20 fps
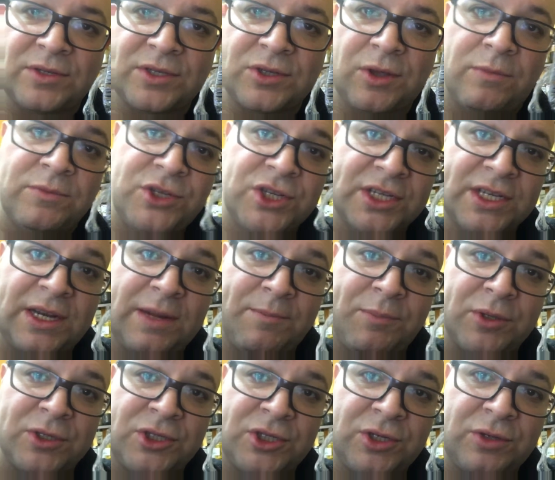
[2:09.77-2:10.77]
So I'm just going to
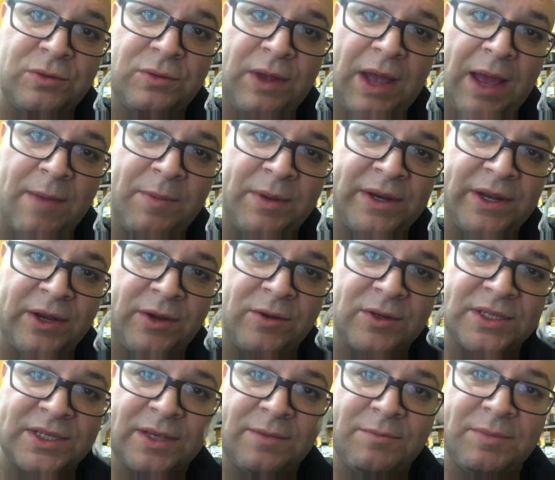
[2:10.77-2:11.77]
put 2
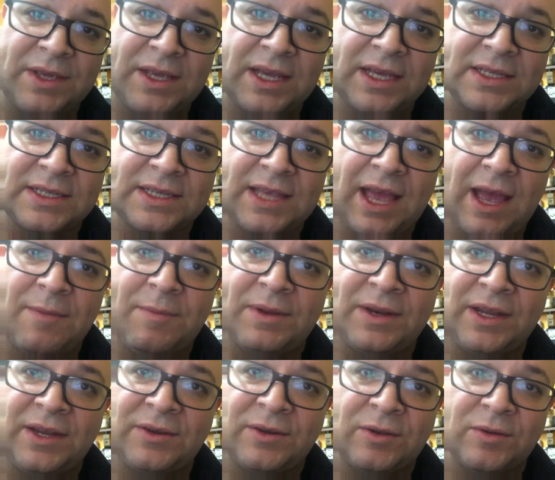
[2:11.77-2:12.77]
habaneros in because
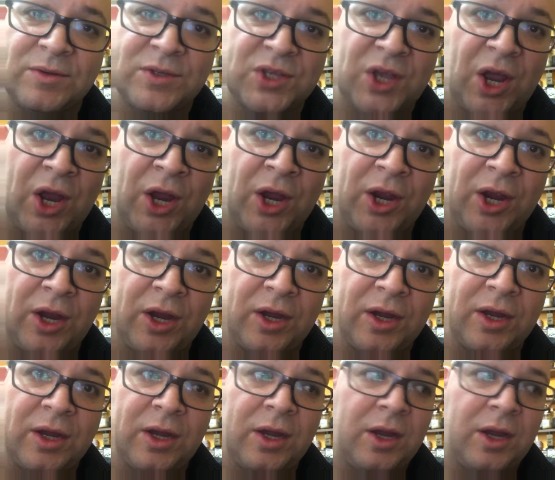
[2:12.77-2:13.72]
habaneros are